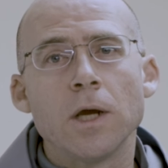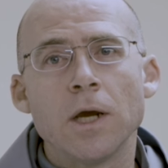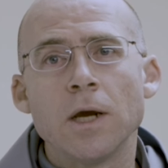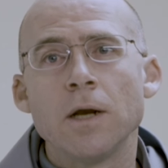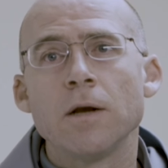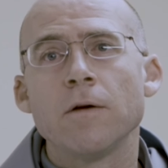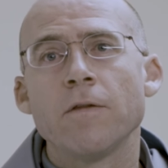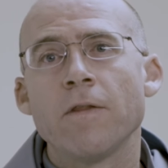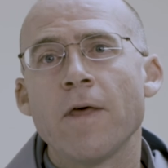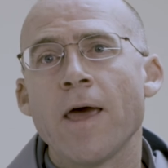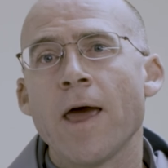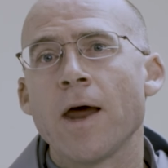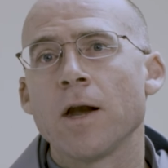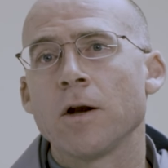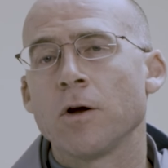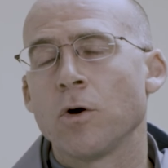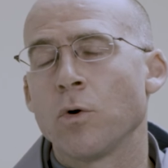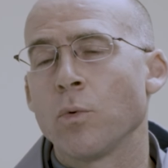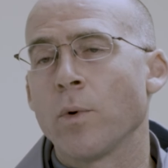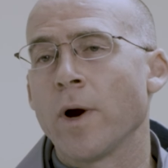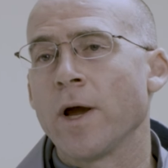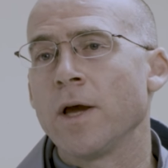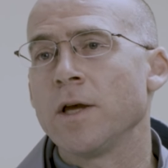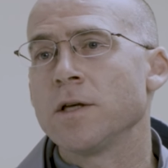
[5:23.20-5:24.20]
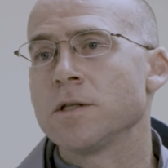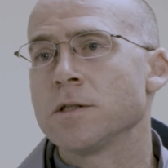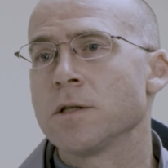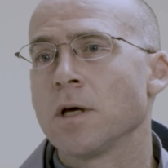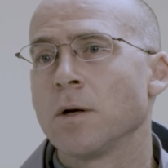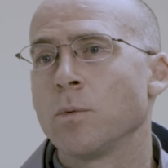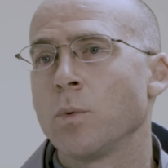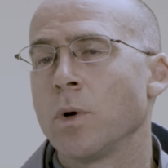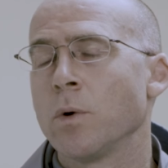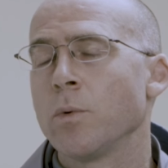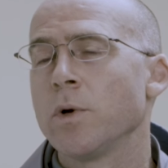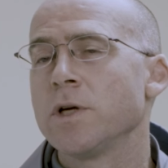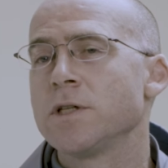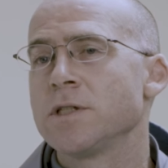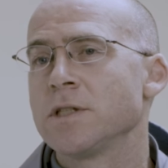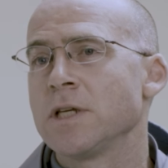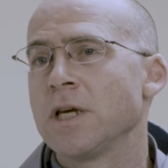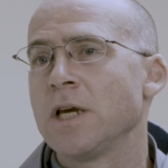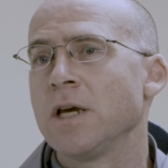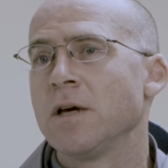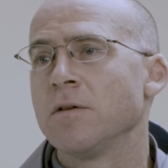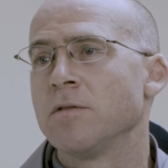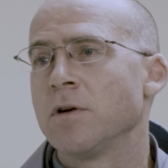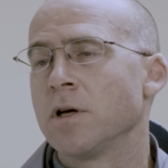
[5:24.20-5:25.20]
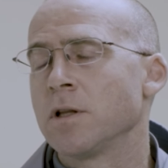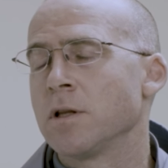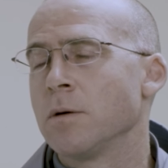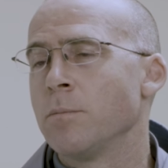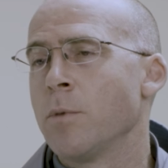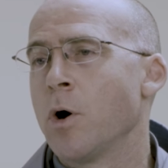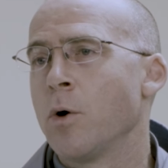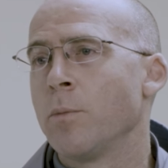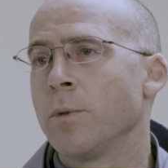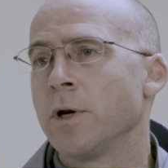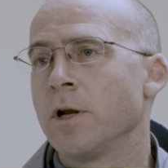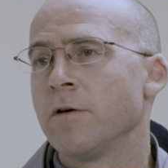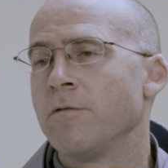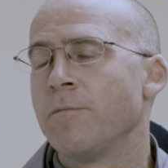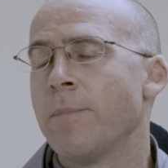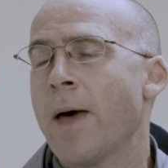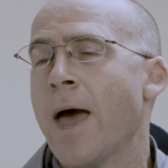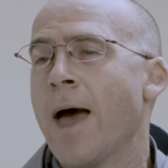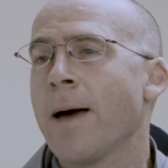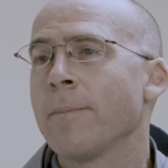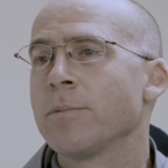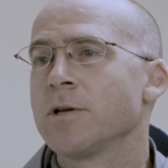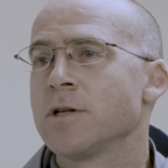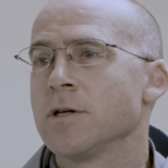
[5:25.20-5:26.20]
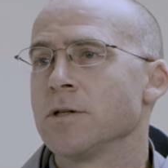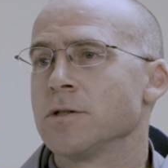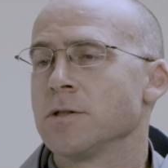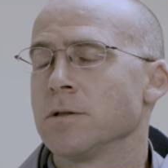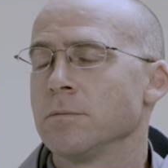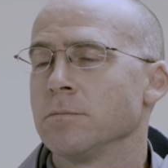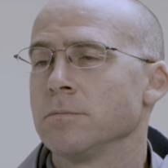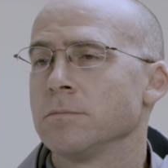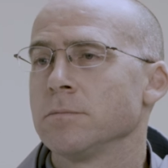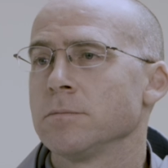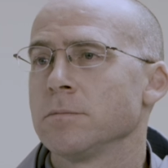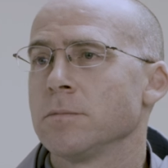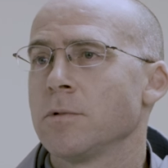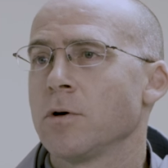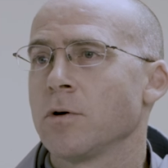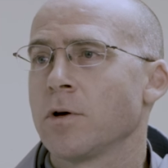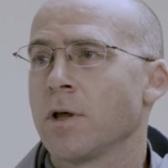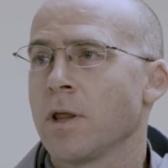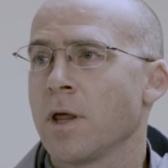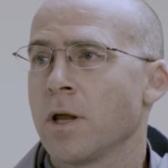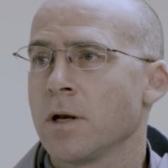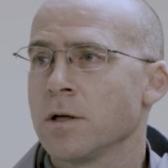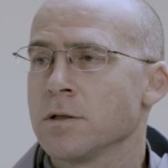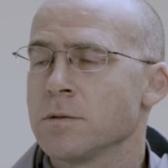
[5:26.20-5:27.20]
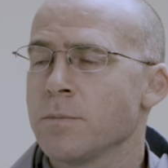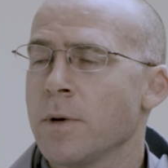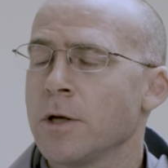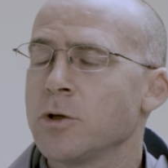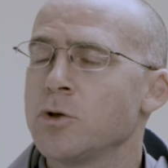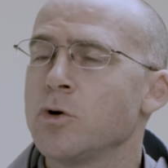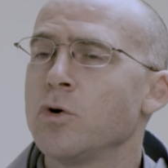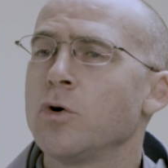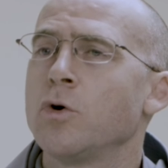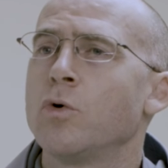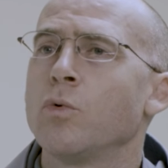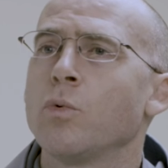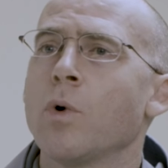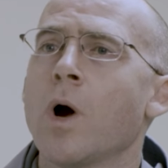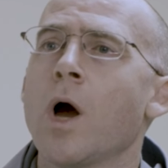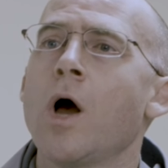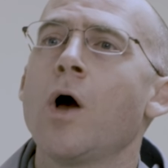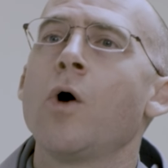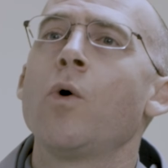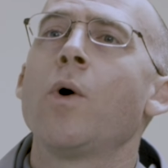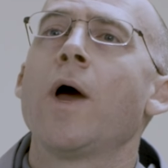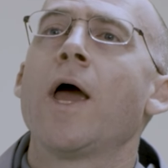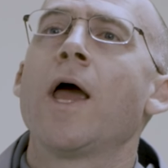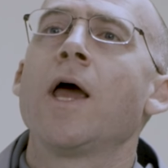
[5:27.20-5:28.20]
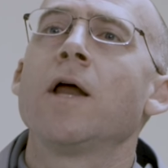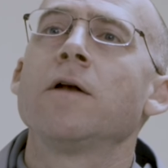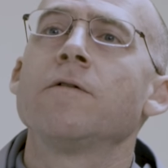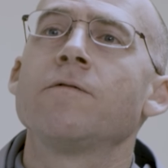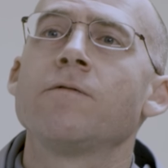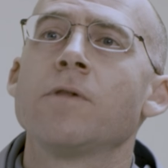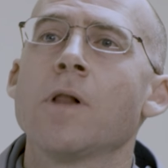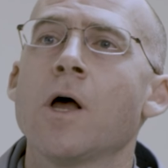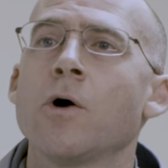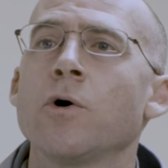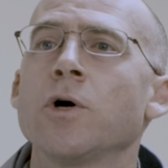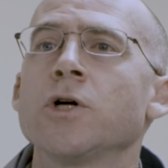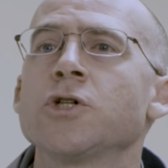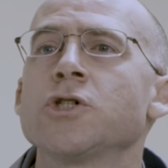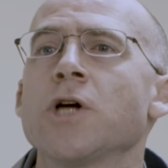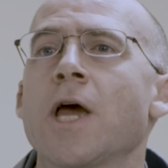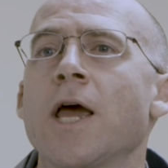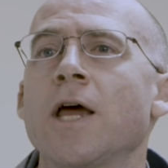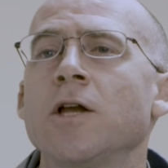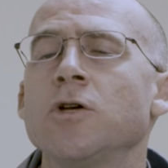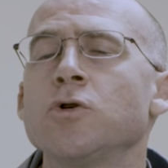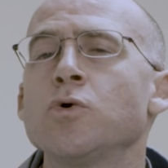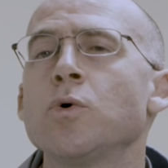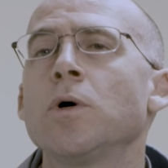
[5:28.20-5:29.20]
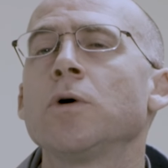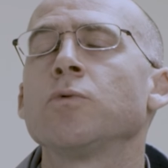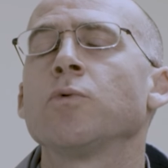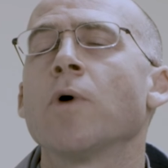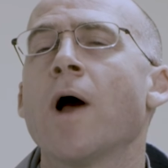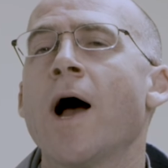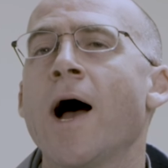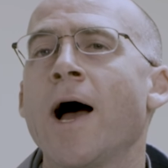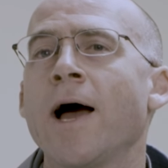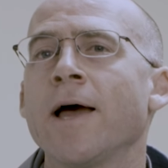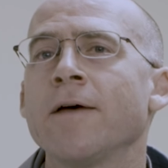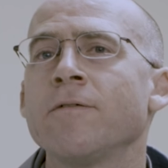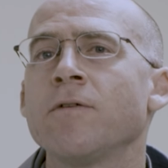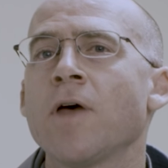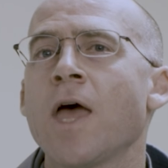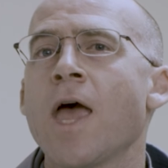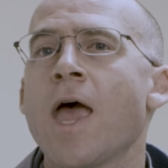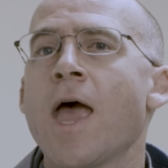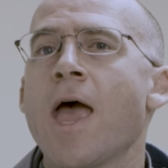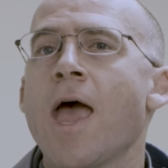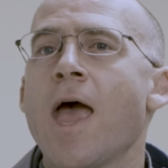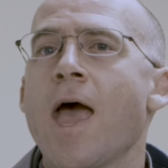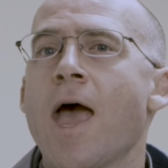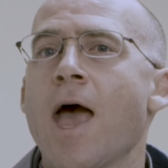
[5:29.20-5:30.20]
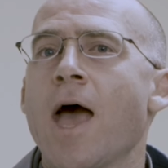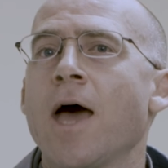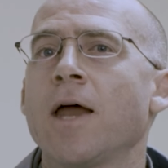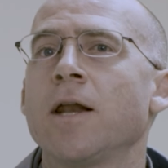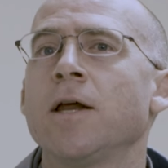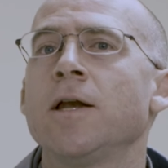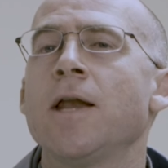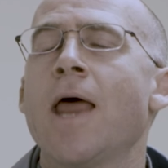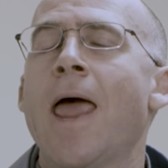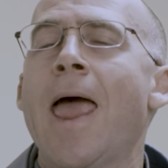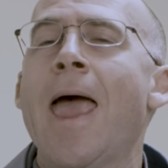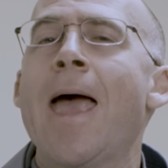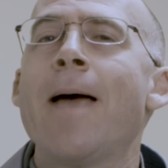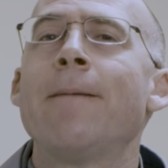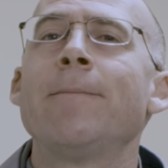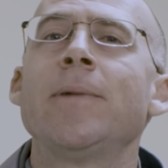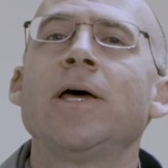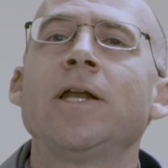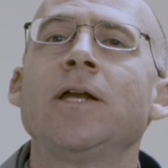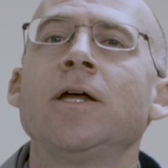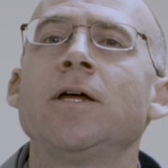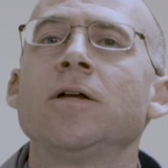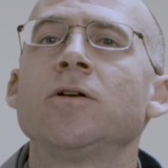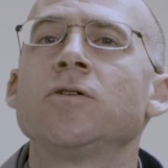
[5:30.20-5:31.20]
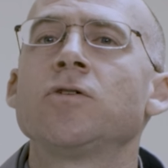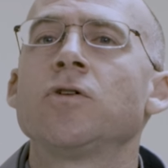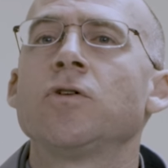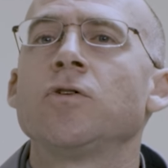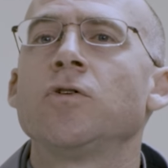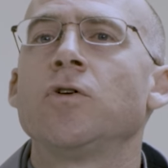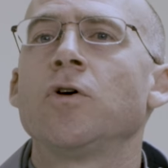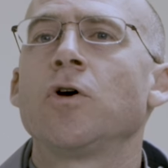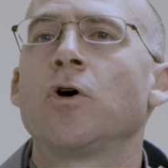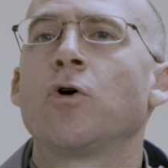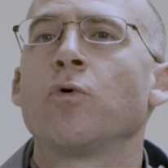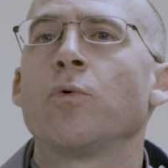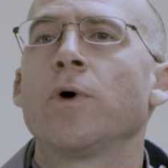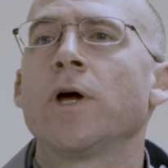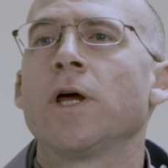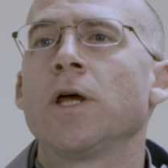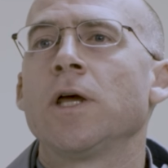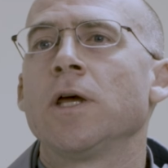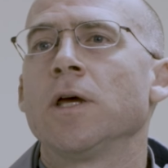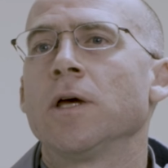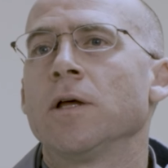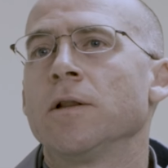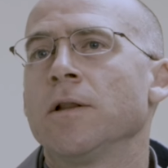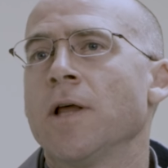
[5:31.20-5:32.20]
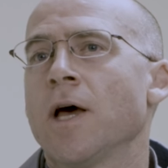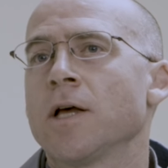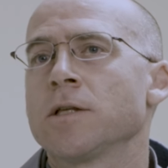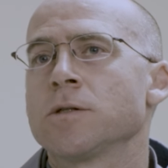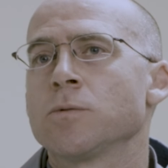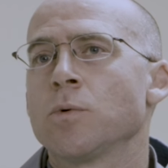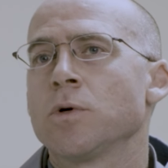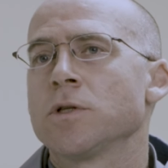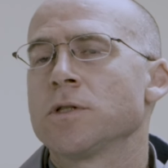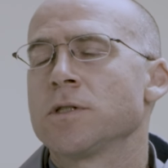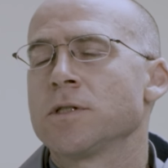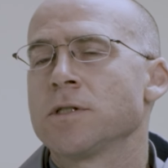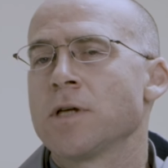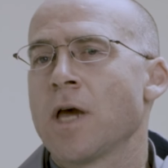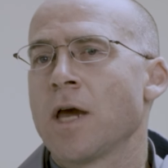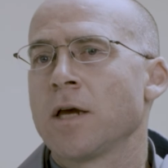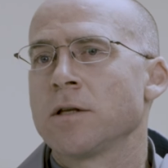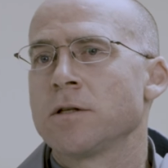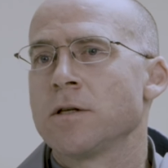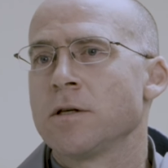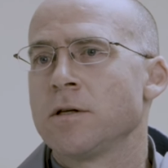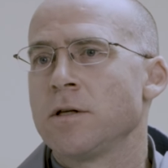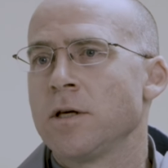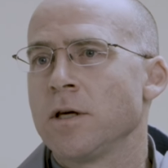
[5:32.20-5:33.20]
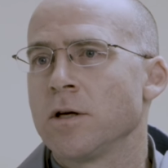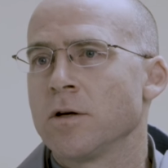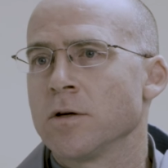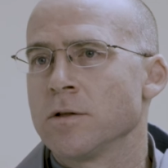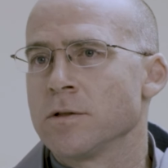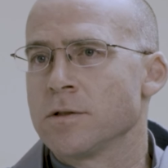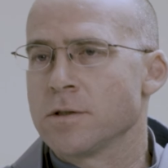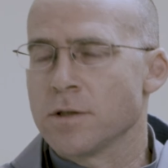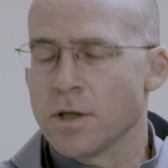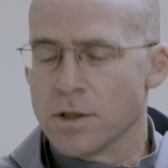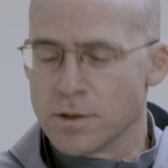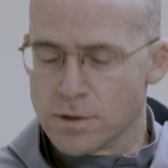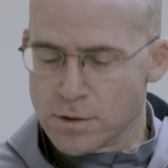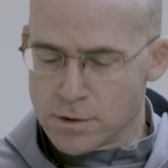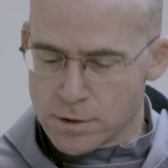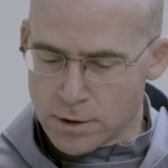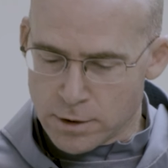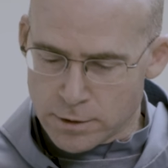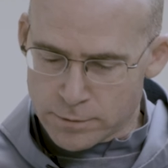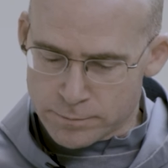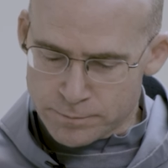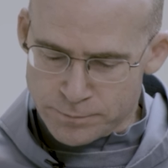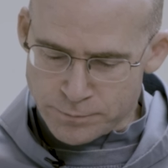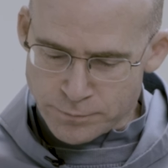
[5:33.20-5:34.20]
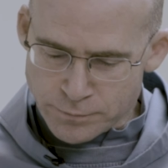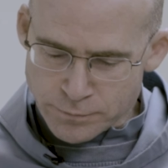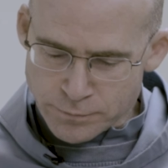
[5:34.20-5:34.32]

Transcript: in that grace that we received at the moment of baptism. Okay, that is meant to grow and flourish and to arrive at an eminent degree, and that's what sanctity consists in.